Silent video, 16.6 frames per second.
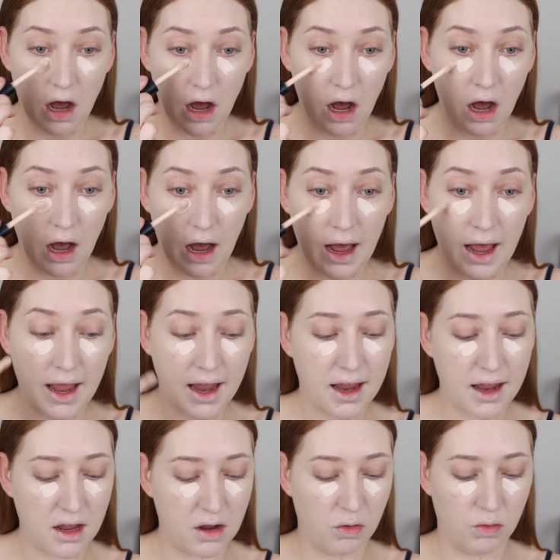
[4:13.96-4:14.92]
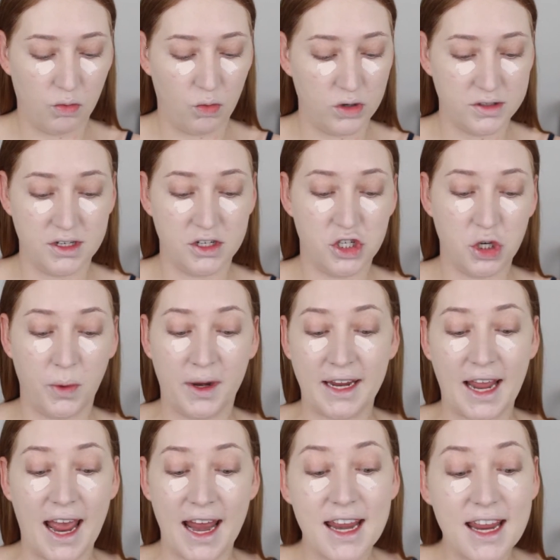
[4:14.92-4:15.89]
I wasn't
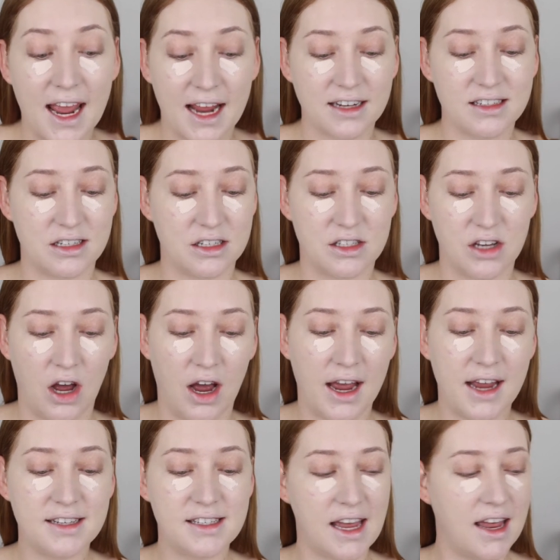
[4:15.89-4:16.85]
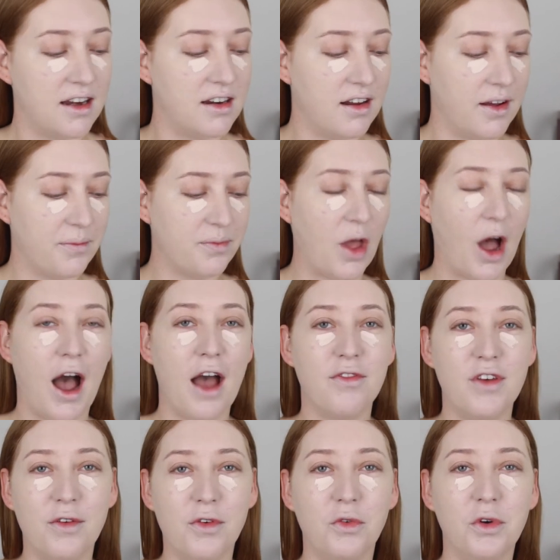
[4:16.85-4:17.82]
doing any exercise, and I've
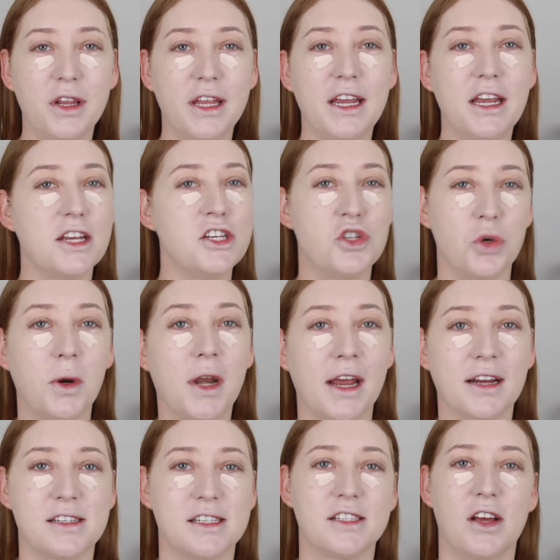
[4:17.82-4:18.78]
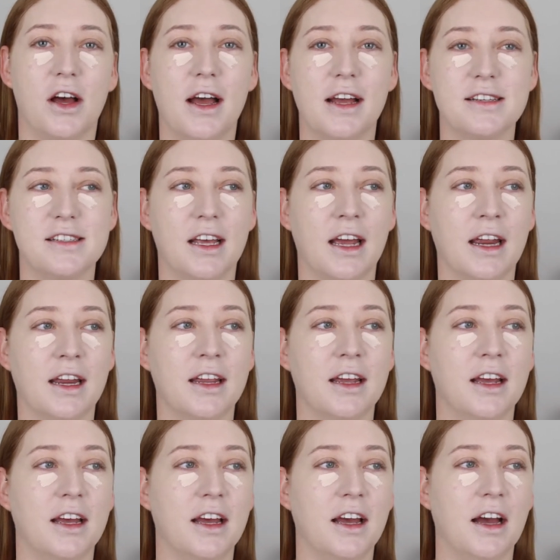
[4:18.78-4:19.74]
never really enjoyed exercise. Like,
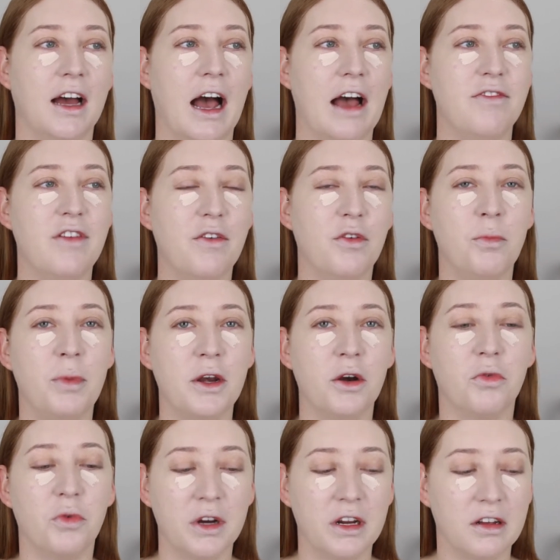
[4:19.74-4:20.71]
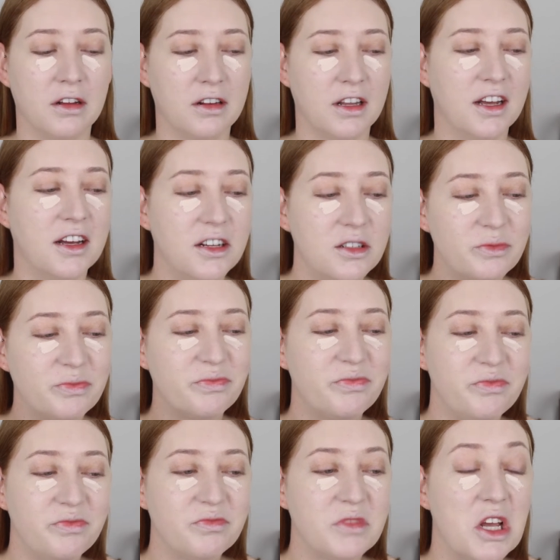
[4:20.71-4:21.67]
I've never been a real
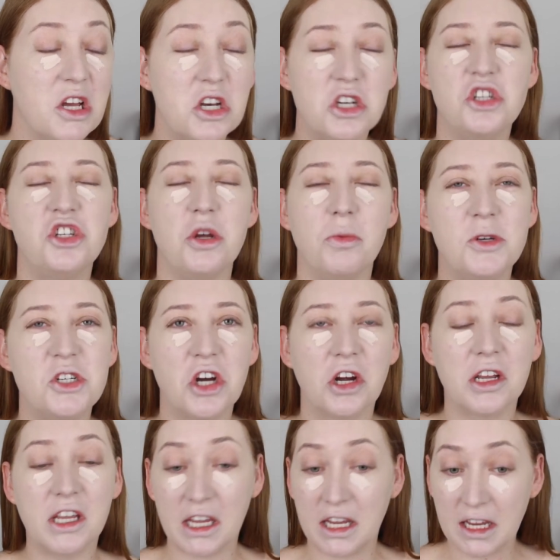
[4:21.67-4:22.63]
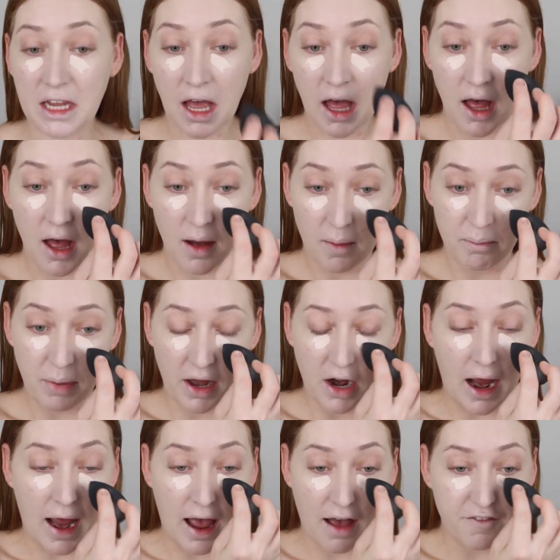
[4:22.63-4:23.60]
gym junkie,
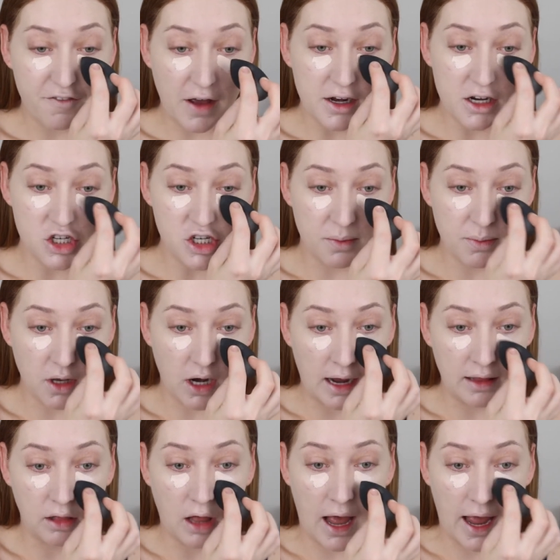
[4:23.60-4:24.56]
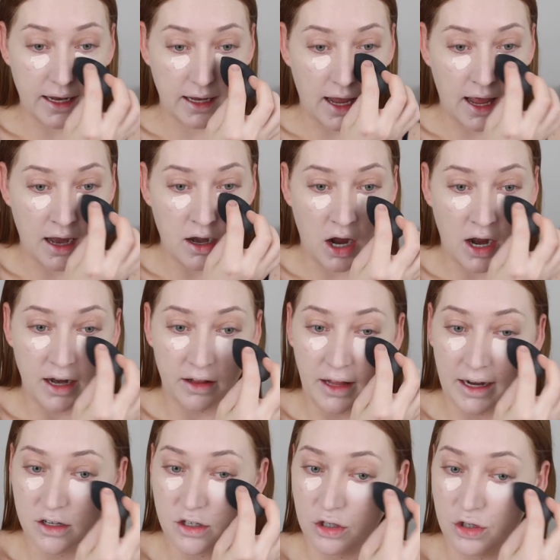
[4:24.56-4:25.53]
but I have found a gym that I like, and I
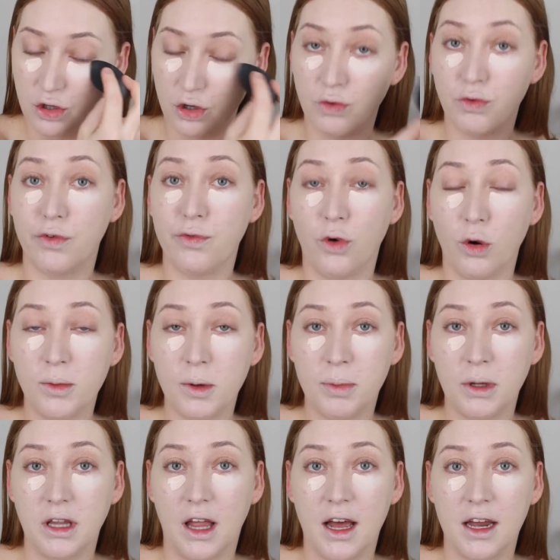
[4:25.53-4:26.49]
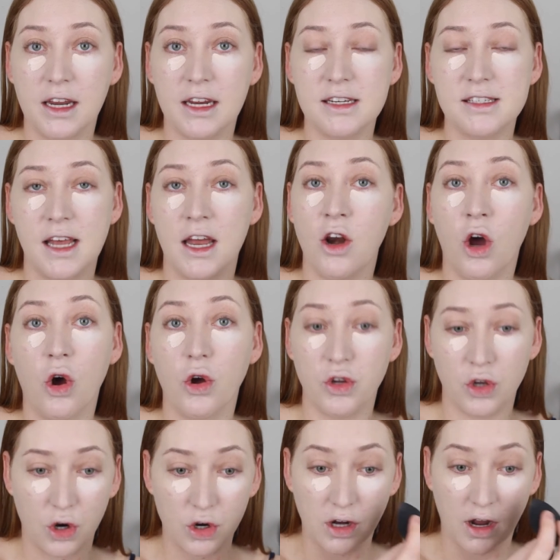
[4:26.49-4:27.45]
like to do reformer Pilates and
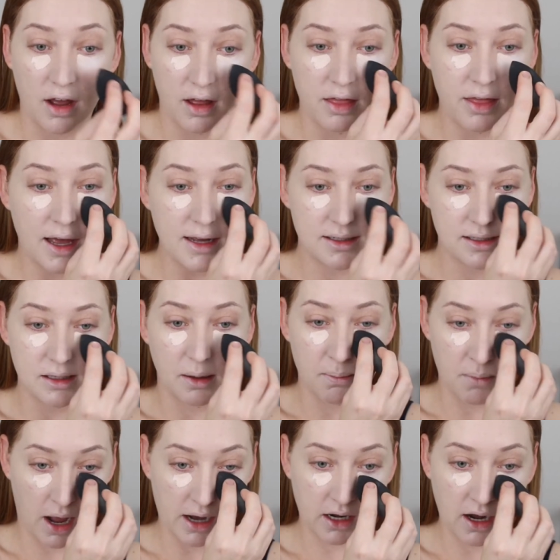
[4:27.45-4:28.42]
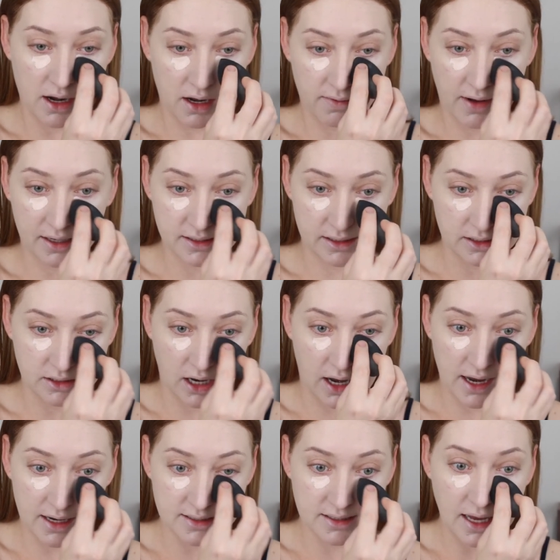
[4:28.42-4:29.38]
hot yoga. That's my kind of
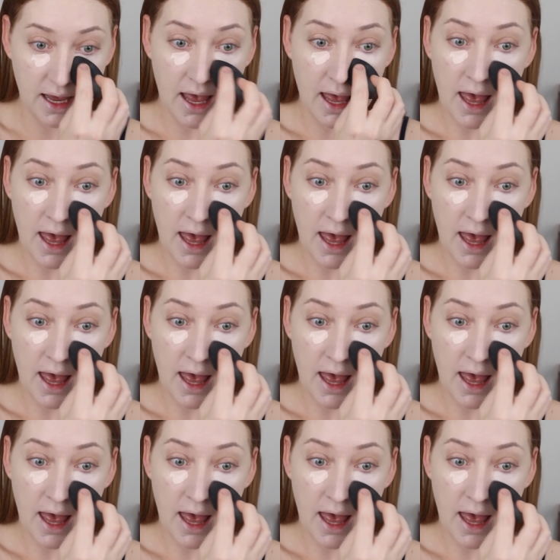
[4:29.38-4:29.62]
exercise.